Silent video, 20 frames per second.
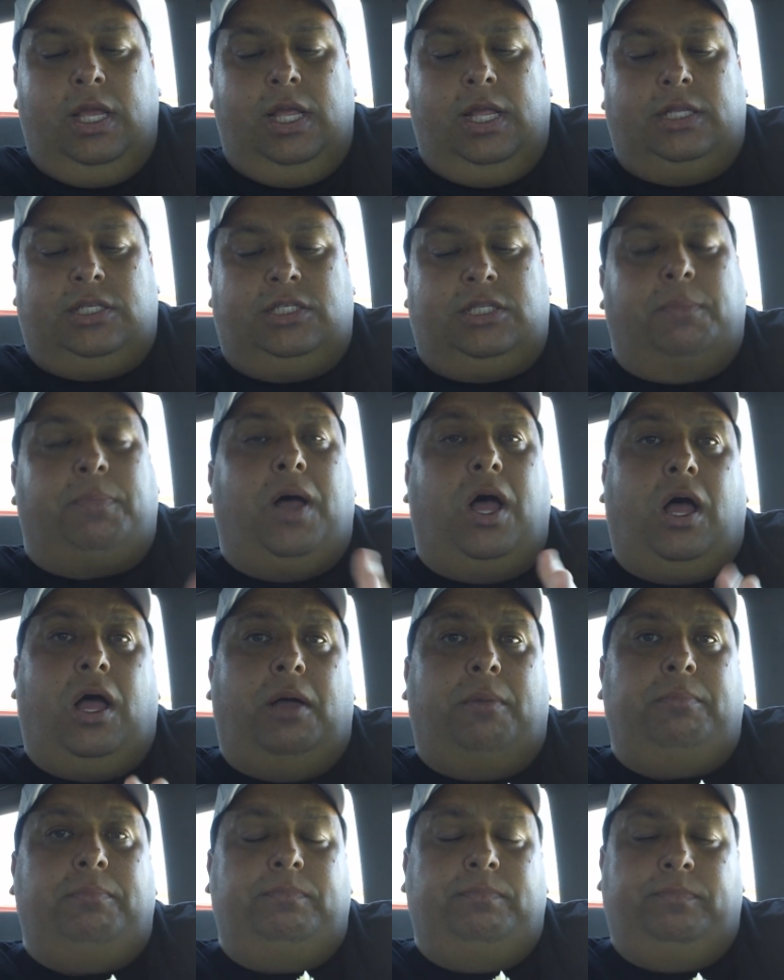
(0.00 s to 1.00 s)
It's the
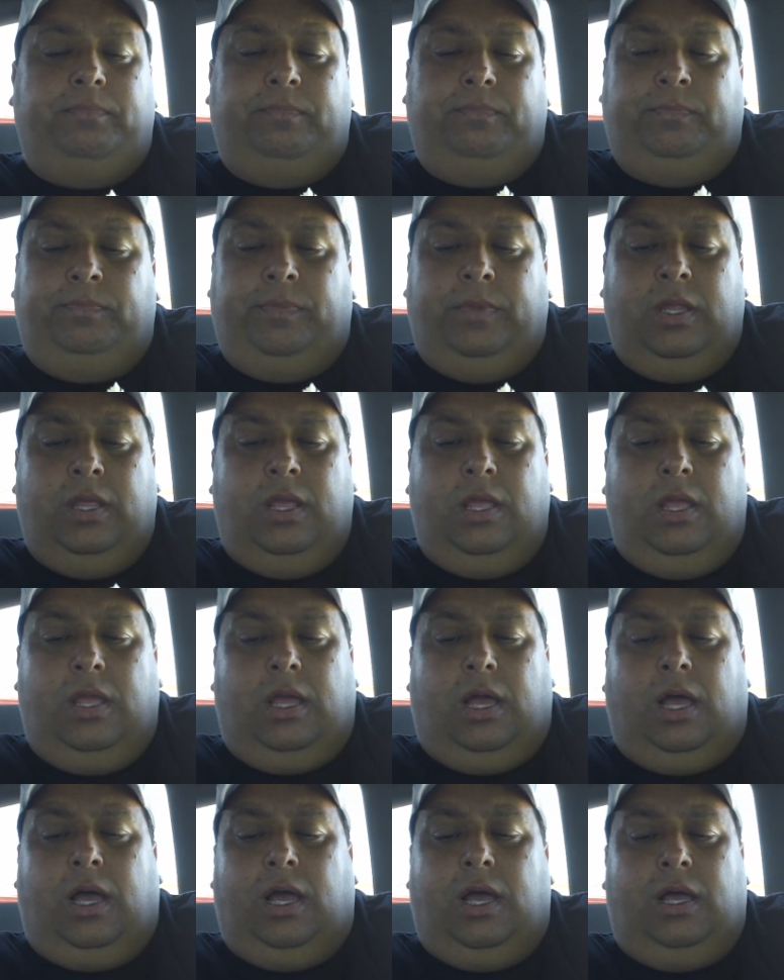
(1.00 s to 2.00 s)
bomb.
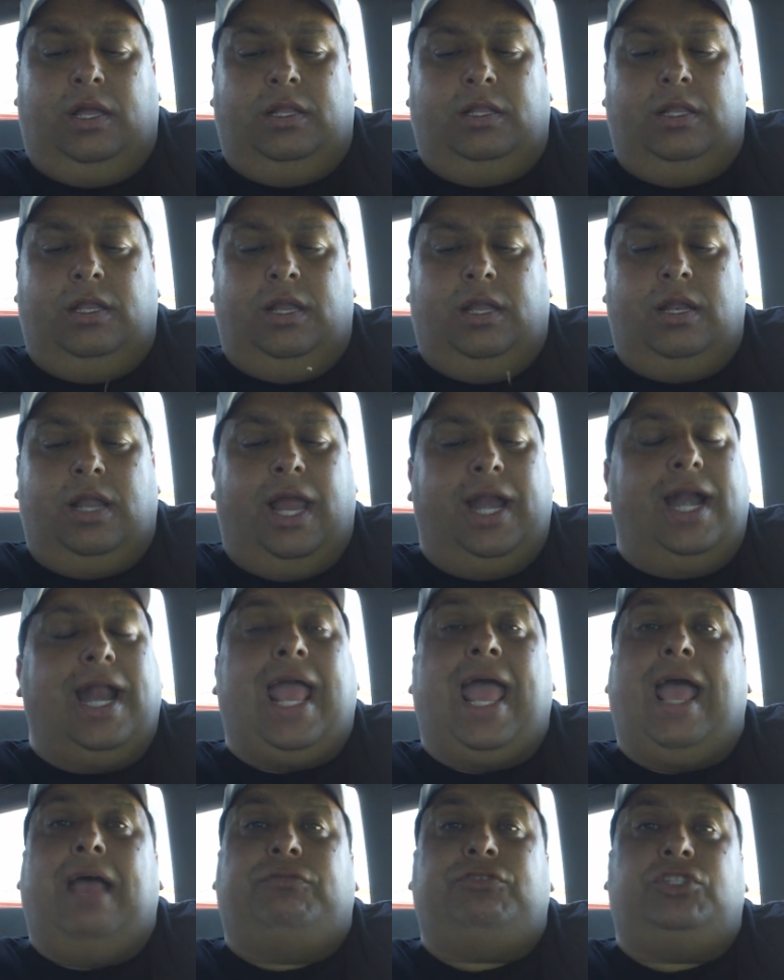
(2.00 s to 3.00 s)
Uh, nine and
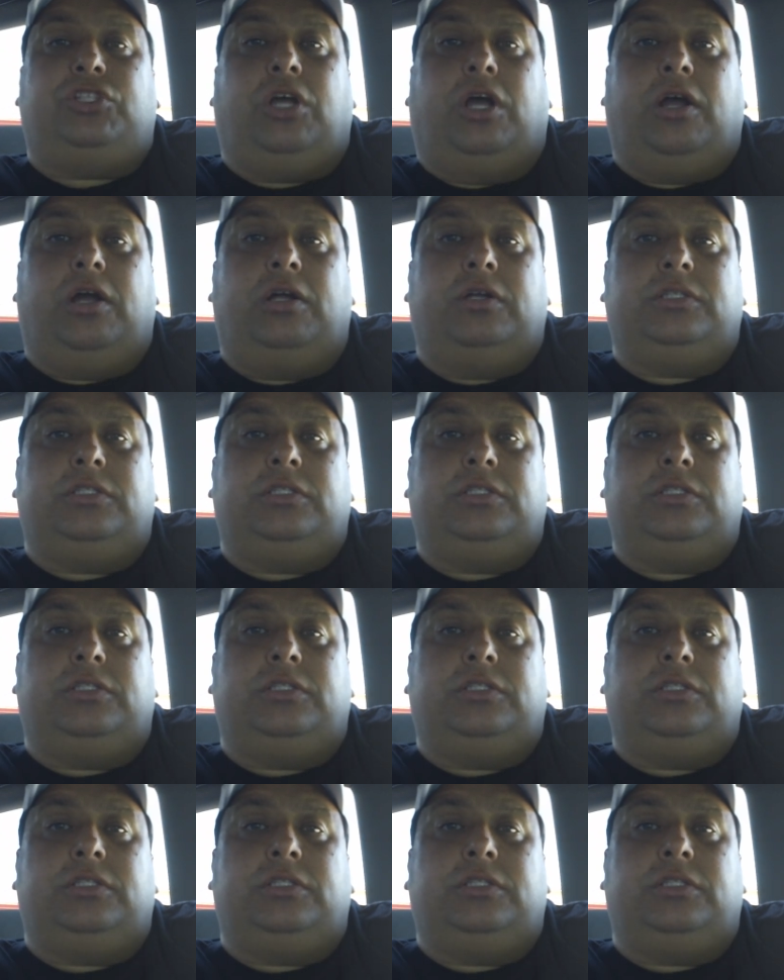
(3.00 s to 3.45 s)
a half stars.